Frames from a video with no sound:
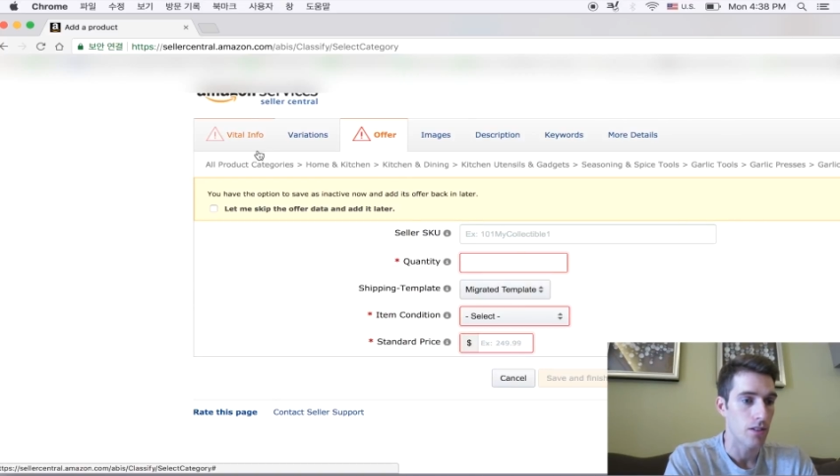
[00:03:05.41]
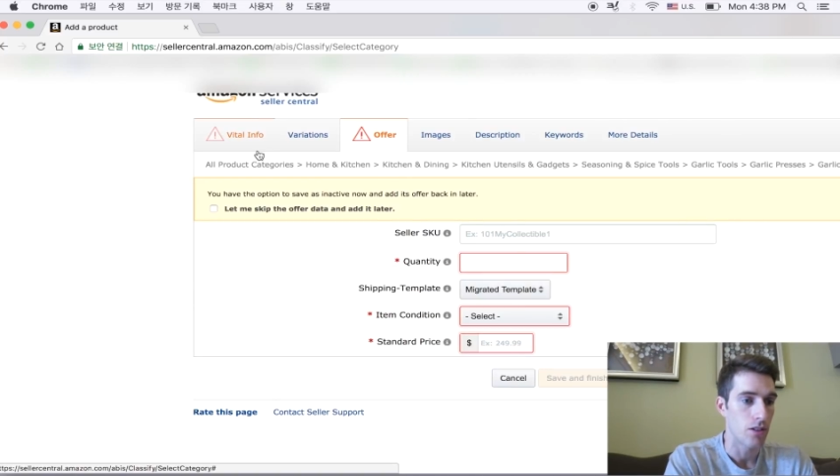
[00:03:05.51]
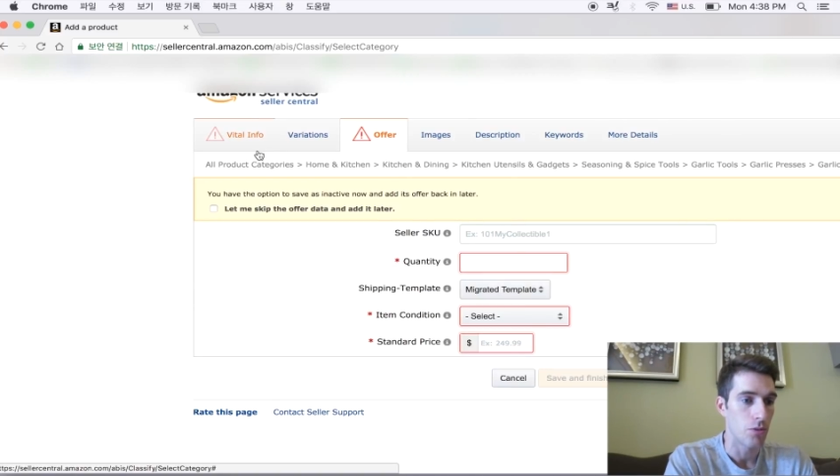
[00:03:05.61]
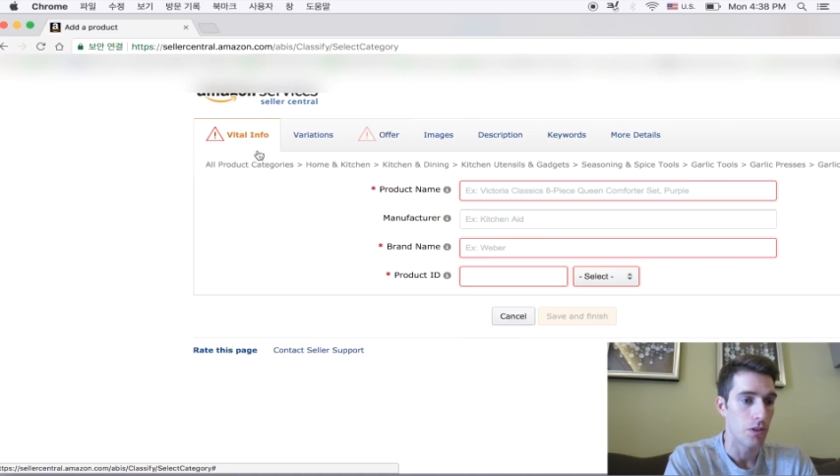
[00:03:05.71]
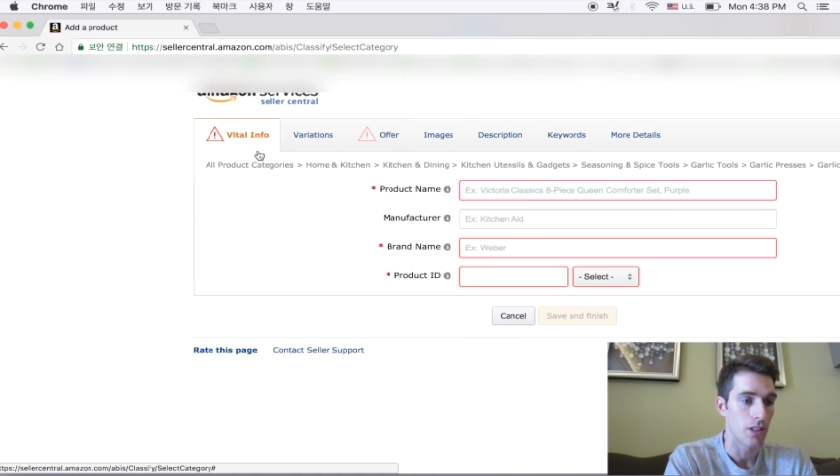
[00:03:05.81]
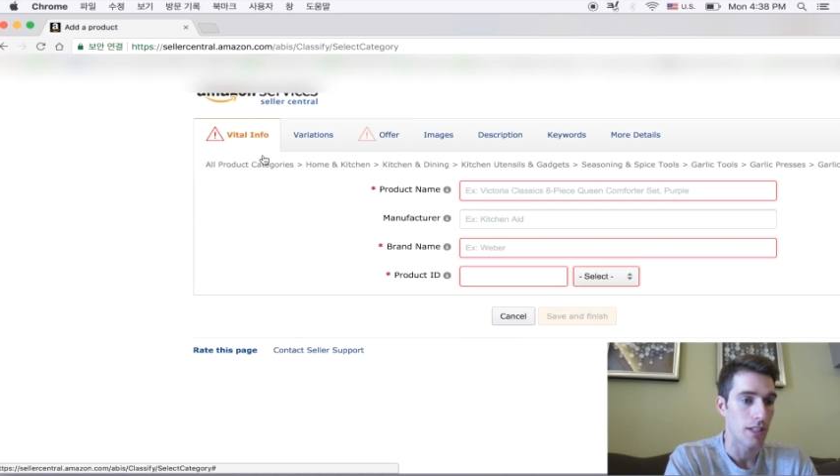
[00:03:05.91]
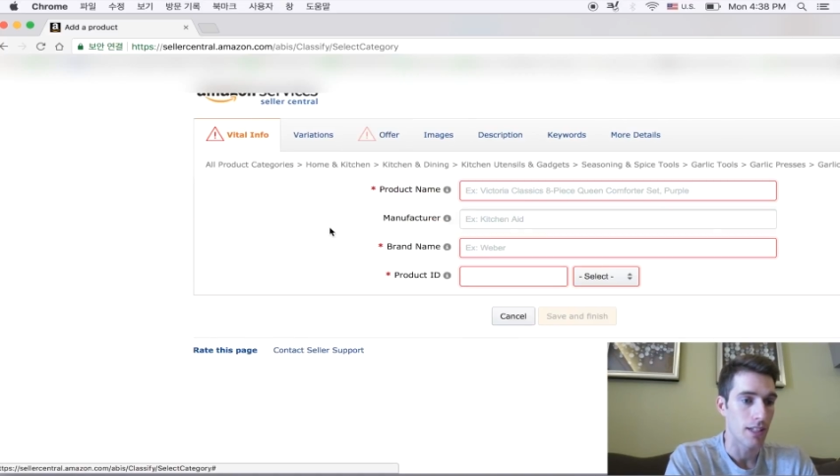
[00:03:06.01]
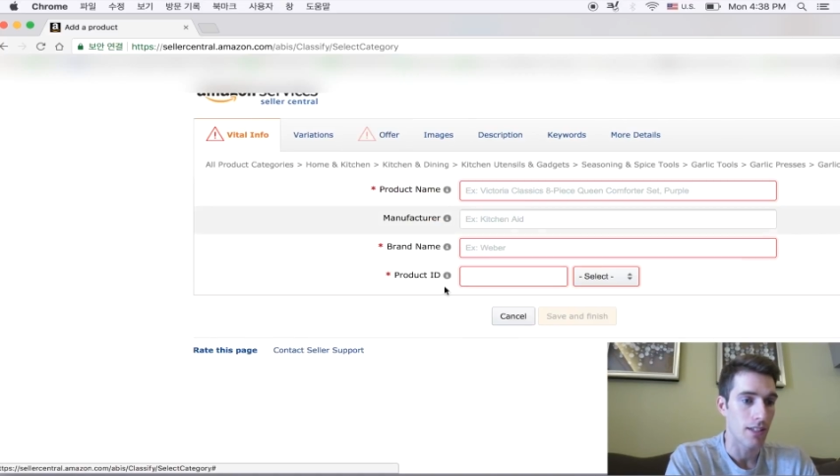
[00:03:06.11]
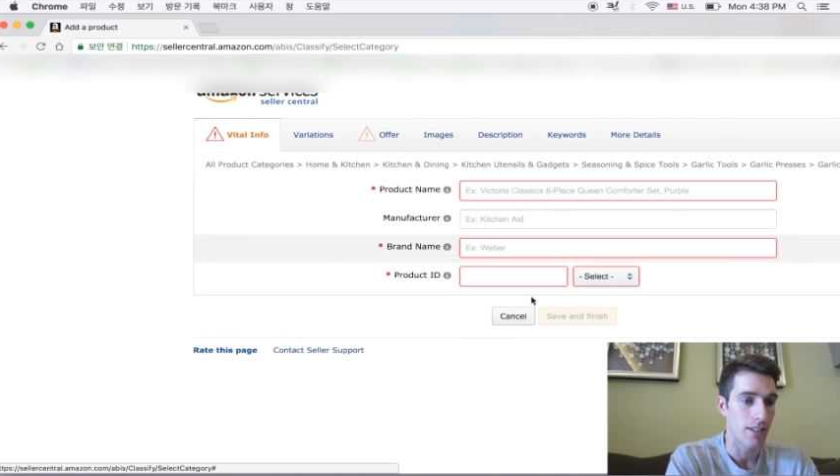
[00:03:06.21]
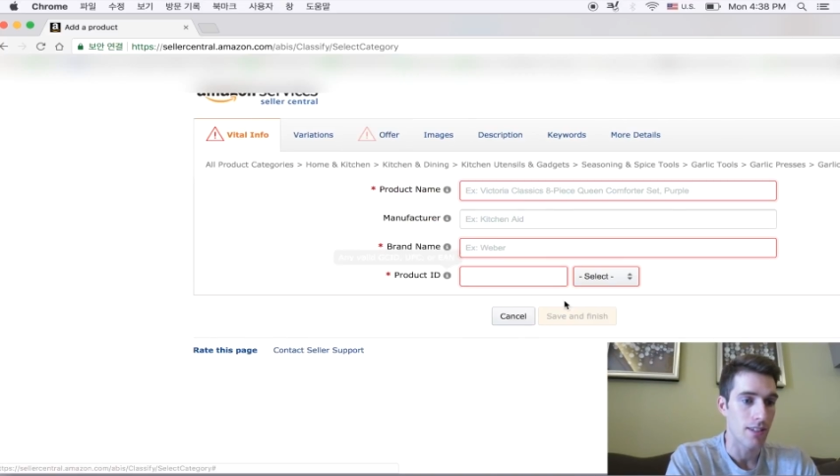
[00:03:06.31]
you would click
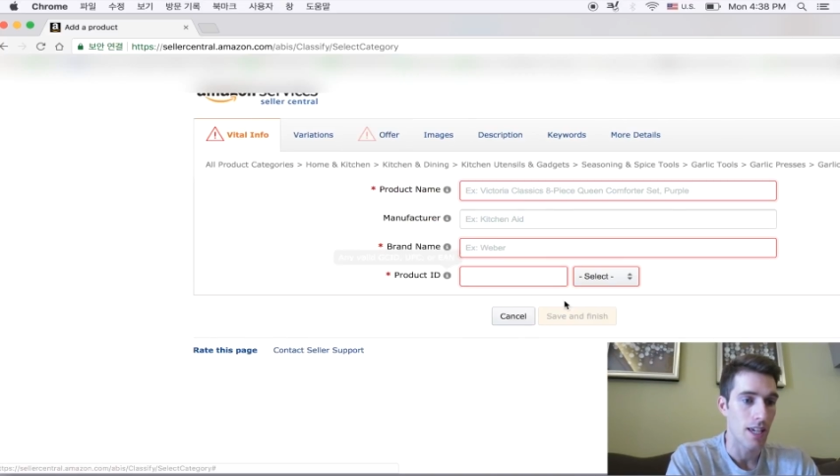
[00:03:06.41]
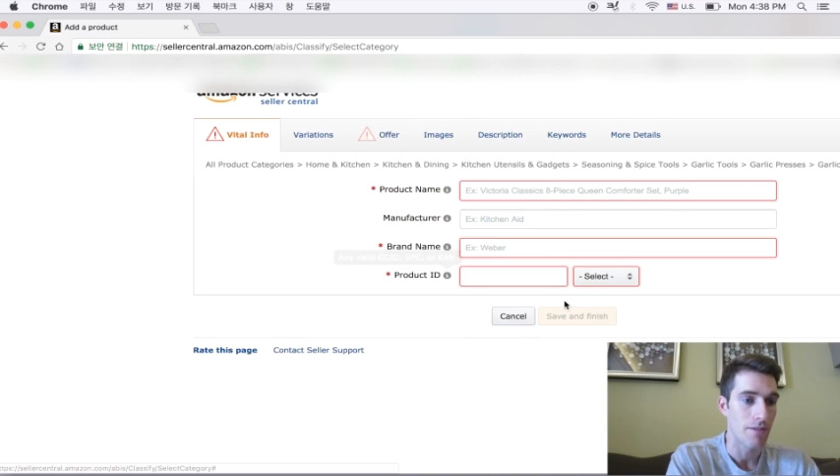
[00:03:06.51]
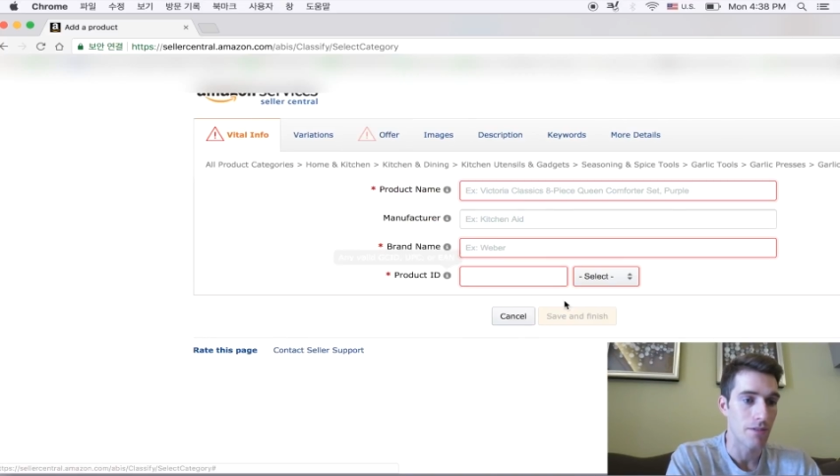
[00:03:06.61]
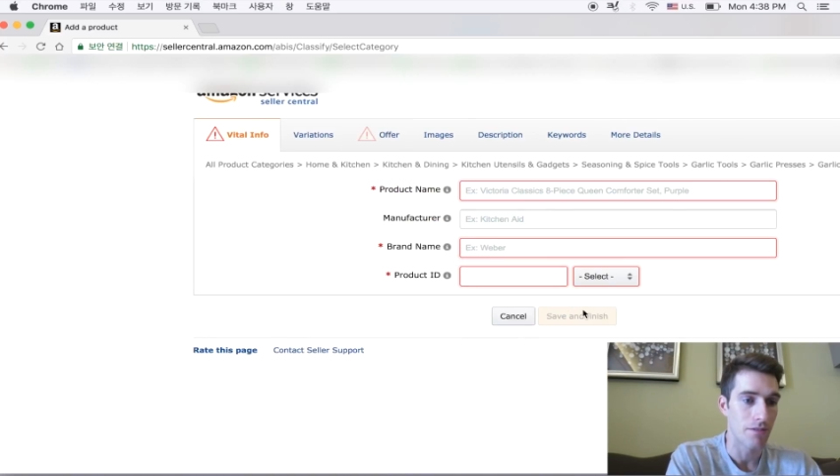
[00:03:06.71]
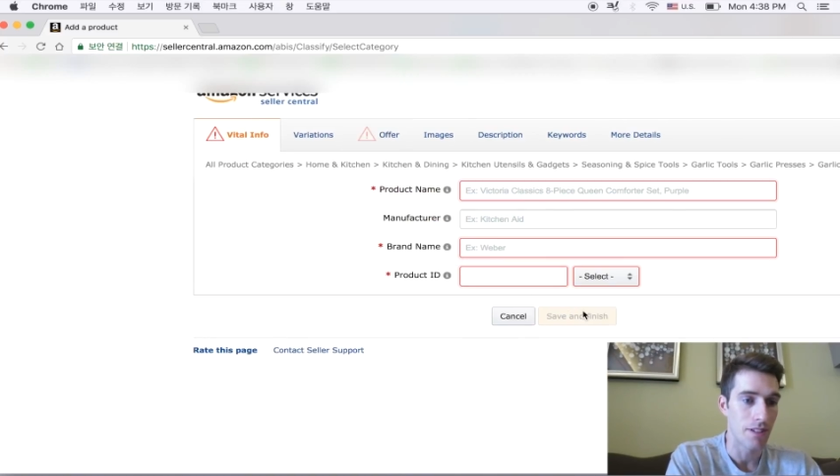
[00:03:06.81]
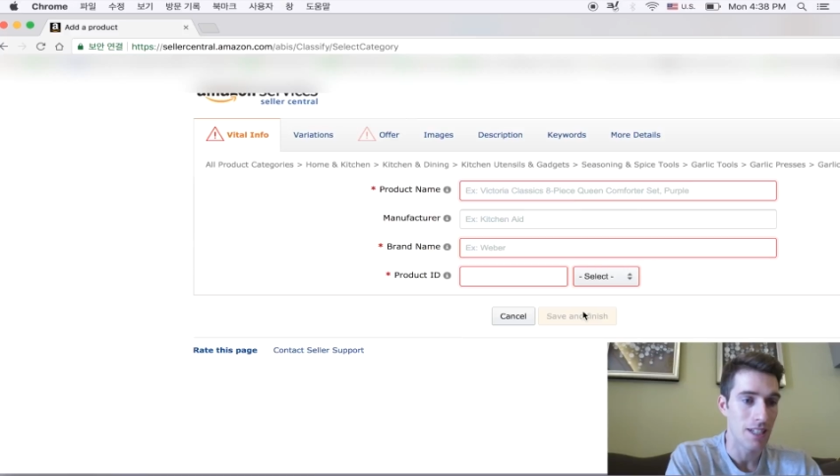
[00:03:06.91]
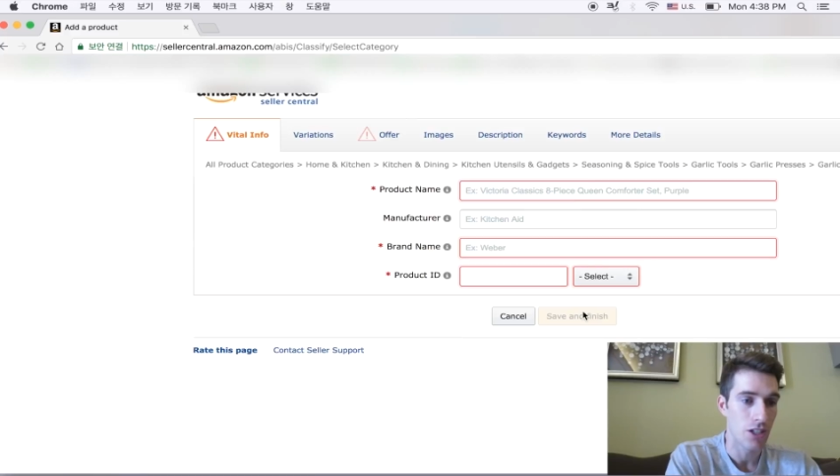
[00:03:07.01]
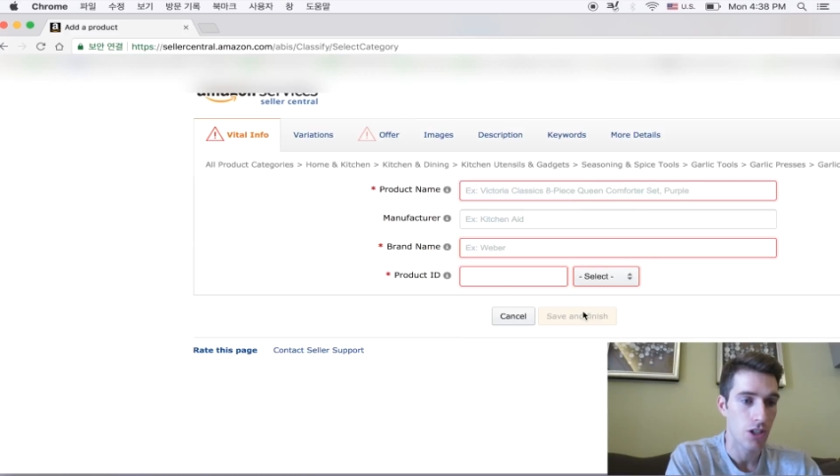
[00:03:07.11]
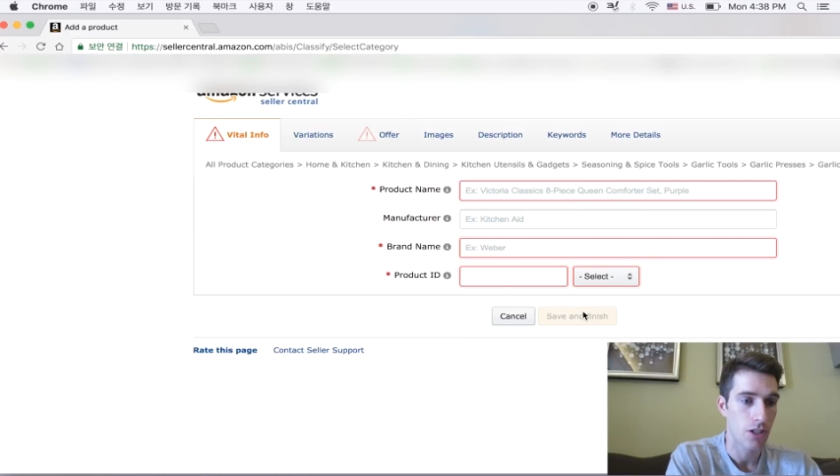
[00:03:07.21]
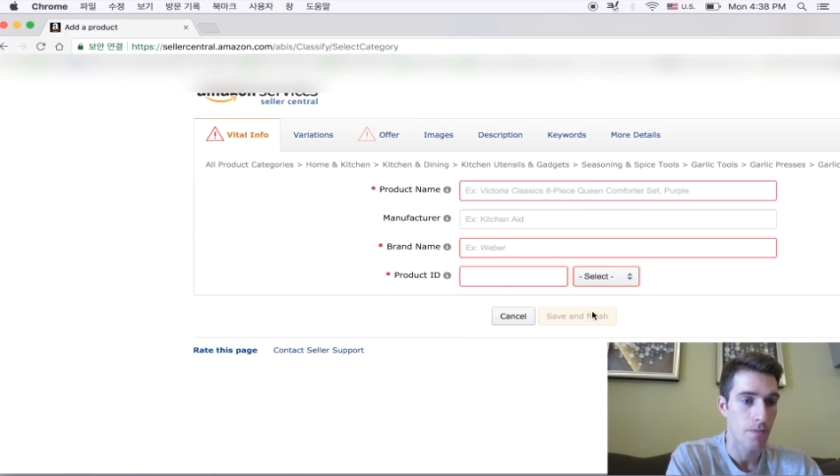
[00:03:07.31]
save and
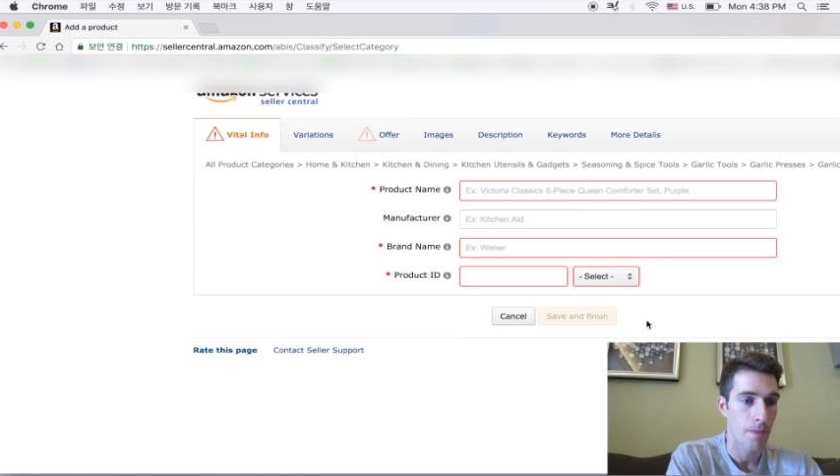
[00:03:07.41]
finish,